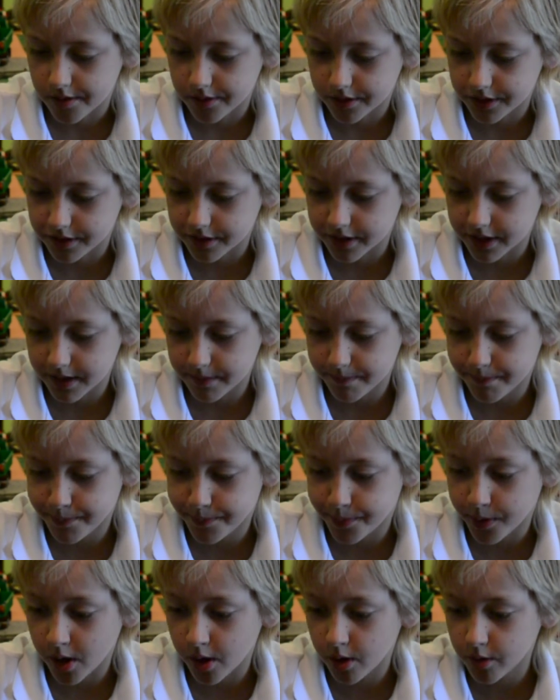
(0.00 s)
You get
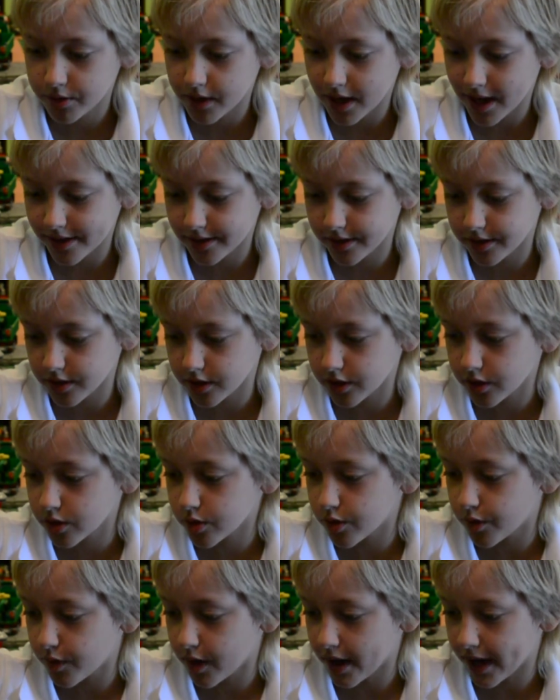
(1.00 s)
Poe that's
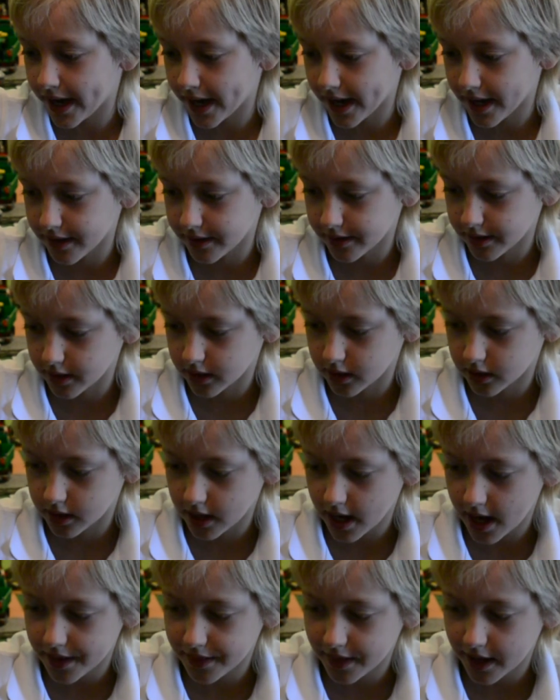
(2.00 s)
new, and the
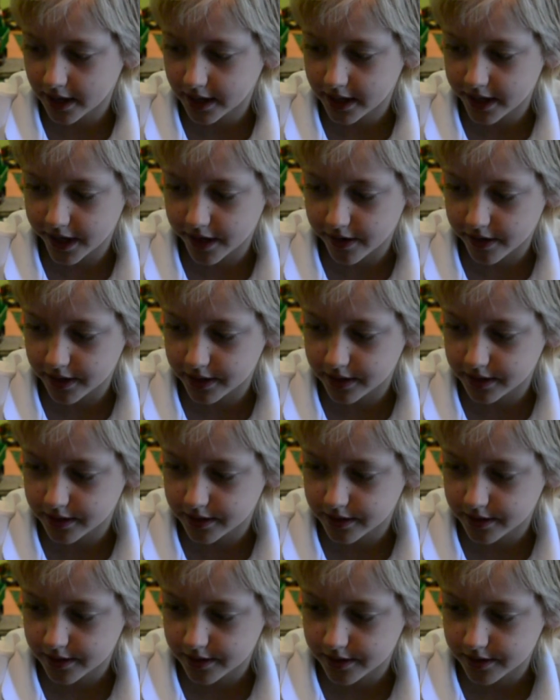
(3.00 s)
guy that
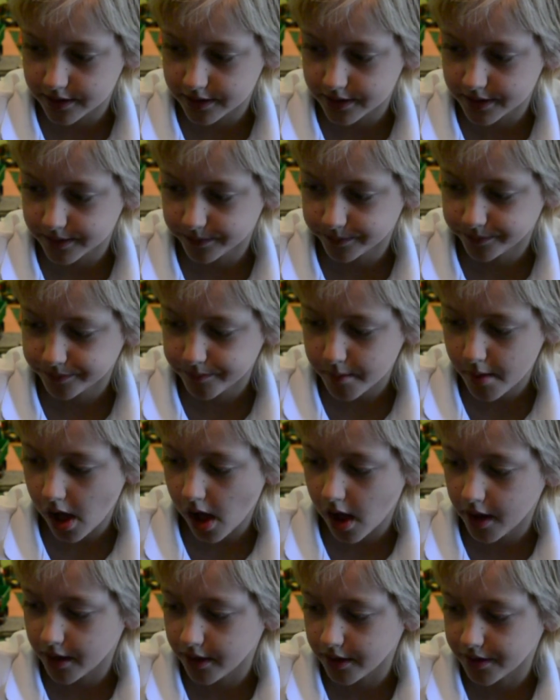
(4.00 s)
carries the
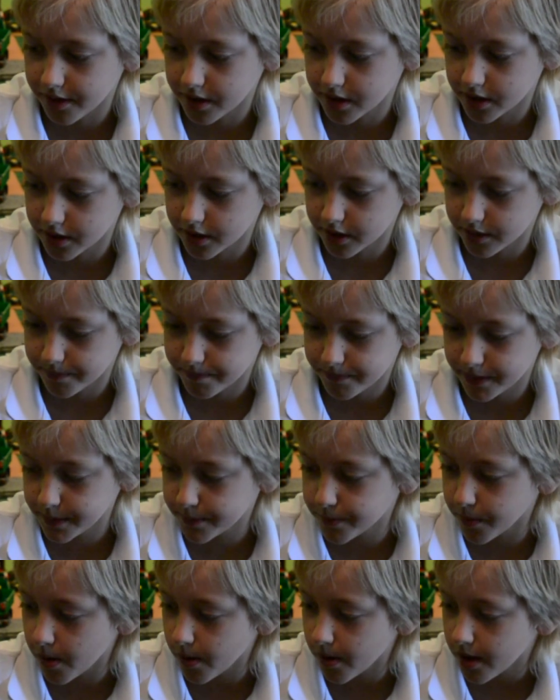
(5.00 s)
the
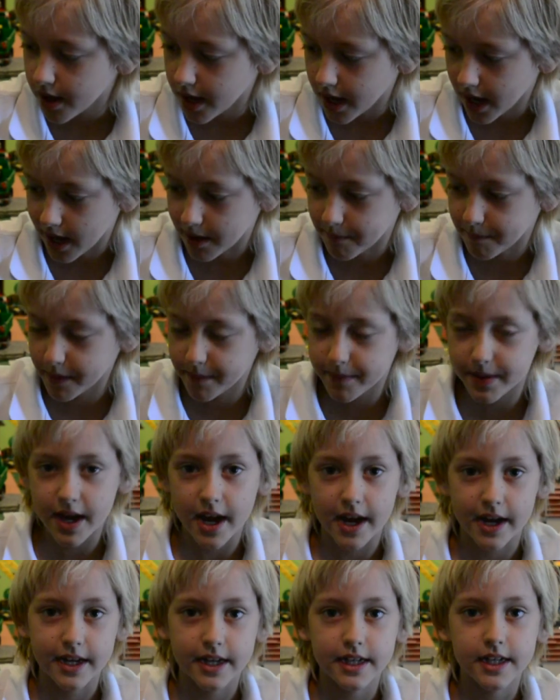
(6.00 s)
people, and
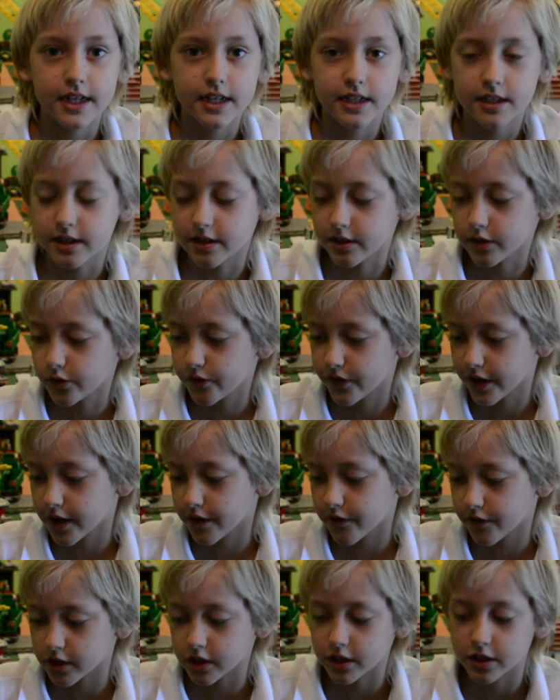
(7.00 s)
BB-8. He is a new figure
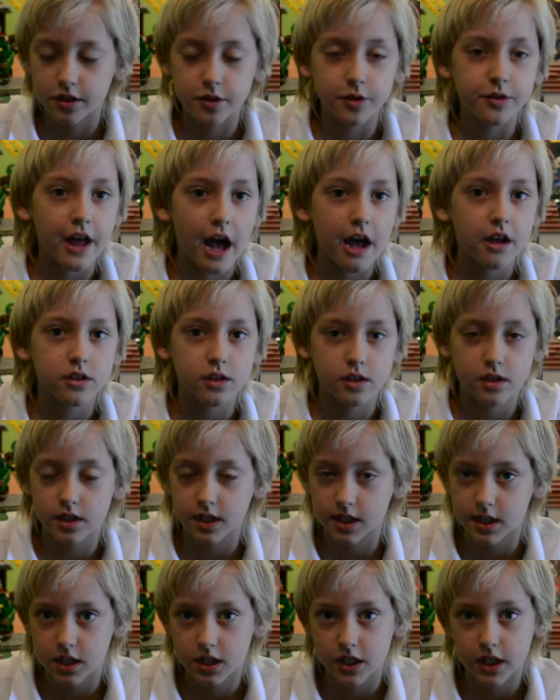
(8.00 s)
for the
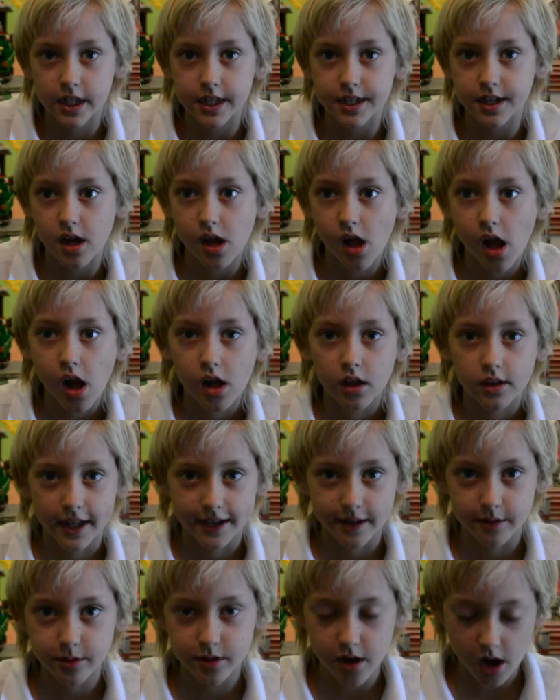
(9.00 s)
2016
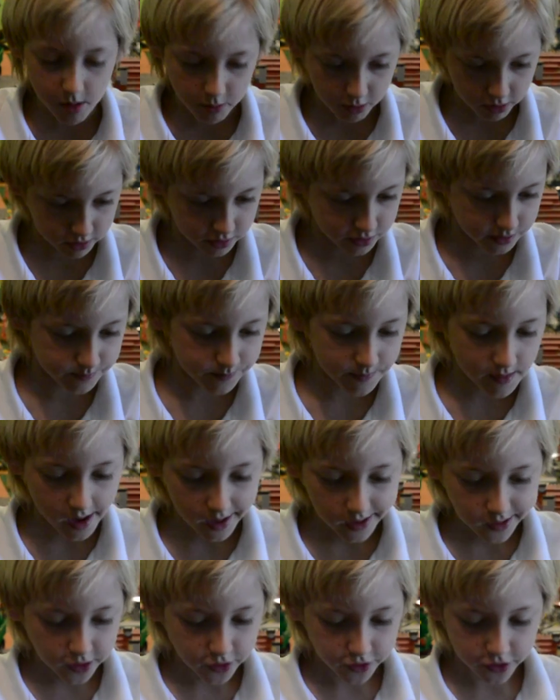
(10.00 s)
LEGO Star Wars.
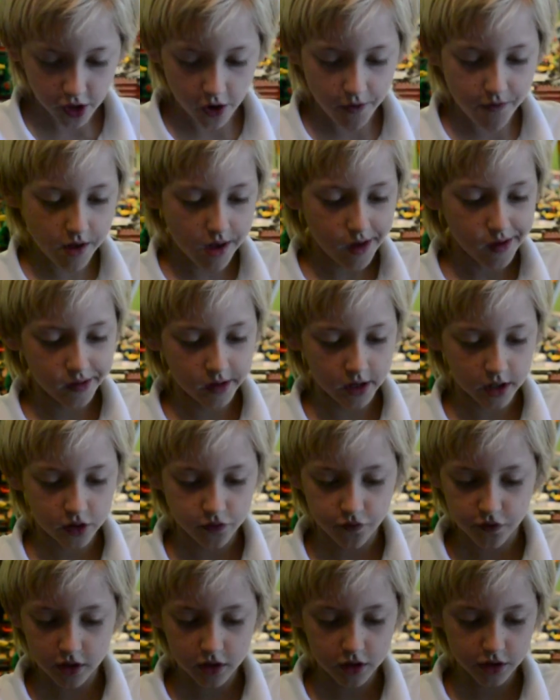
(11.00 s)
So let's
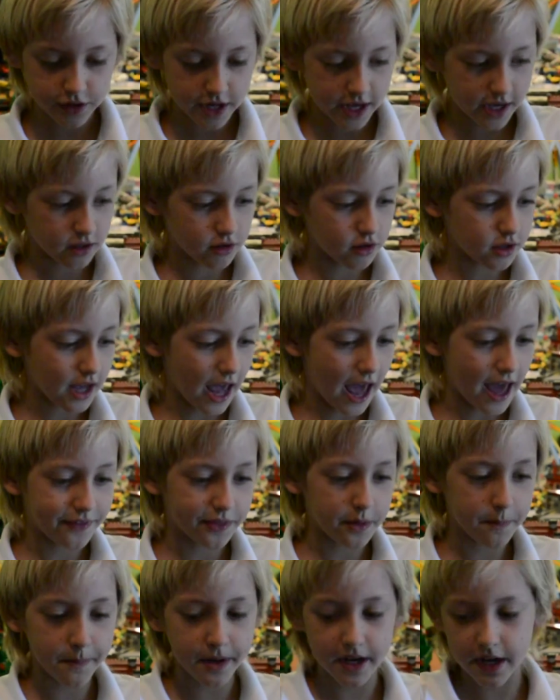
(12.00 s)
first take a look at
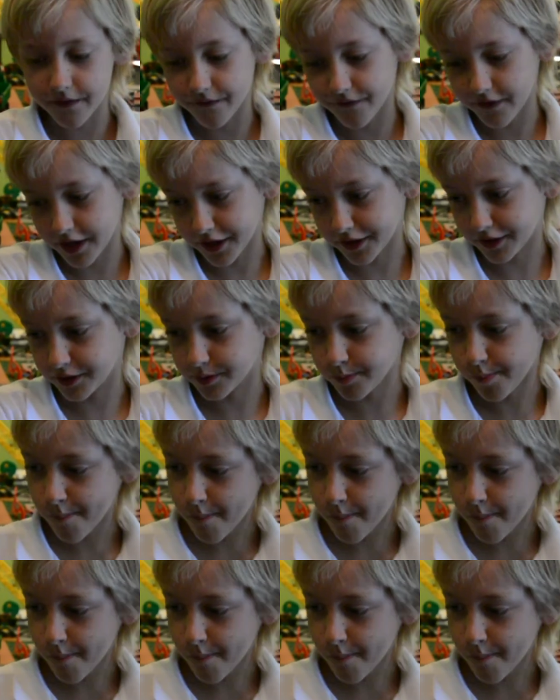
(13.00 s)
the minifigs.